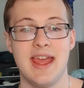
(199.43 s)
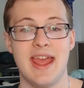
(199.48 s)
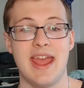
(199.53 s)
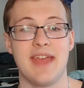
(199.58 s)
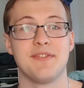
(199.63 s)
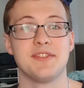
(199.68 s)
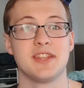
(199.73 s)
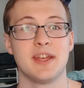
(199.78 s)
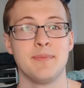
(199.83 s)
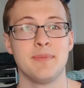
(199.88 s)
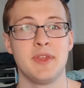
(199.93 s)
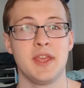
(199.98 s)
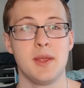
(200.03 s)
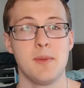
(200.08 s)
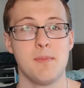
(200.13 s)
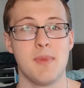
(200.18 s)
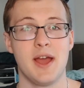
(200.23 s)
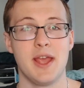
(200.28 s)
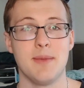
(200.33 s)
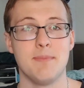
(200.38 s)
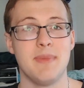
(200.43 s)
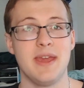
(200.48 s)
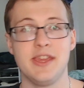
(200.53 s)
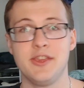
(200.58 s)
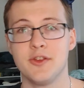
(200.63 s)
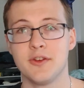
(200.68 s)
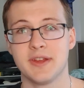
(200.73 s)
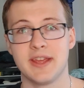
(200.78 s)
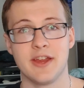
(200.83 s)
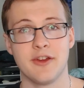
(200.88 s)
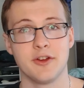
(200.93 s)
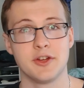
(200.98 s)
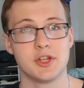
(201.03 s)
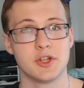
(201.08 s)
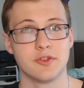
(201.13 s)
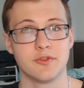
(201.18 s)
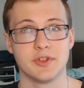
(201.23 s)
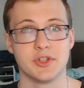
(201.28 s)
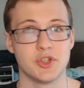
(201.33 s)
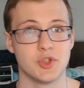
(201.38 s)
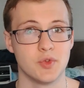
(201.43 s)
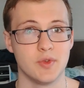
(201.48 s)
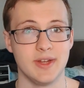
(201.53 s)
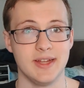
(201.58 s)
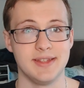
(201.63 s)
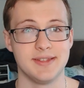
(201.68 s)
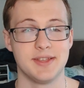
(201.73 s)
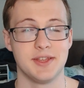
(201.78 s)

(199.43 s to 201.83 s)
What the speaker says: If something might make your character retreat,